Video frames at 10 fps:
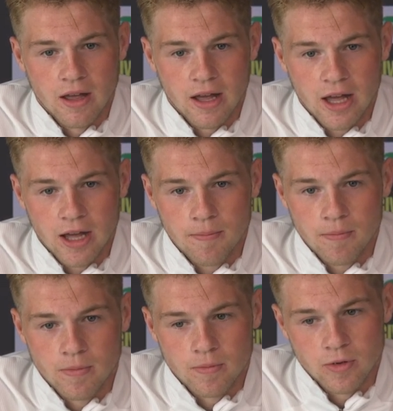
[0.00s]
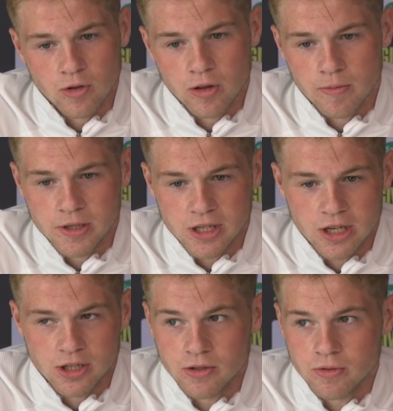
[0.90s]
The
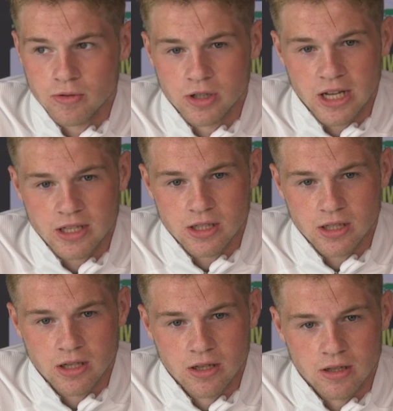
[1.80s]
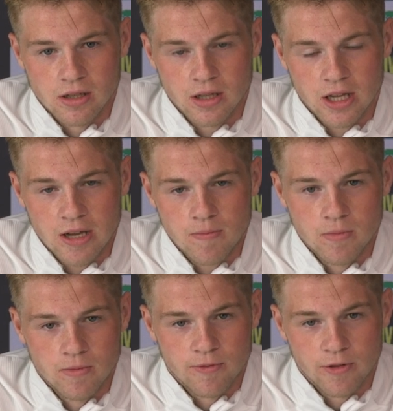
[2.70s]
positional sense of the game
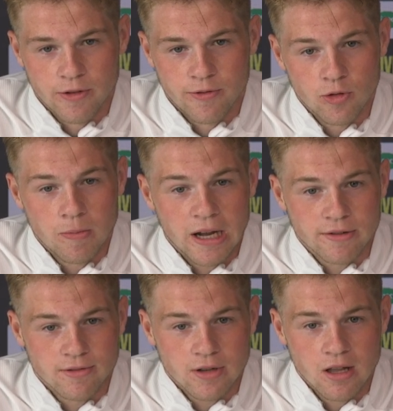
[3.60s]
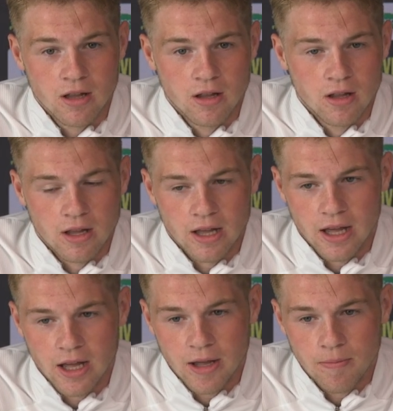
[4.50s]
for the full-back four.
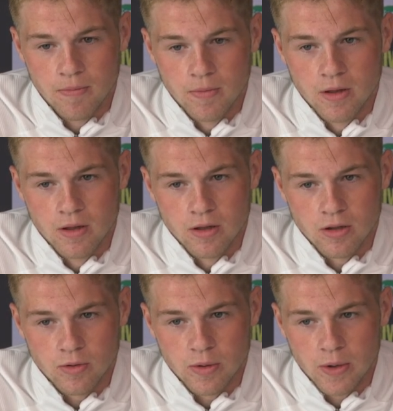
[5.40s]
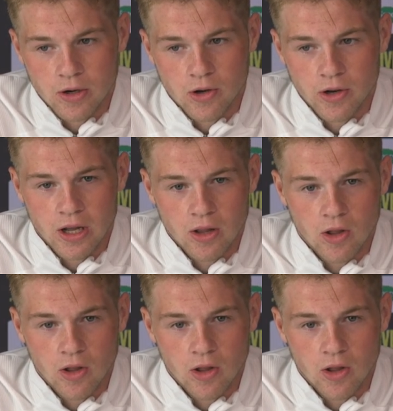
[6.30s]
We work on it a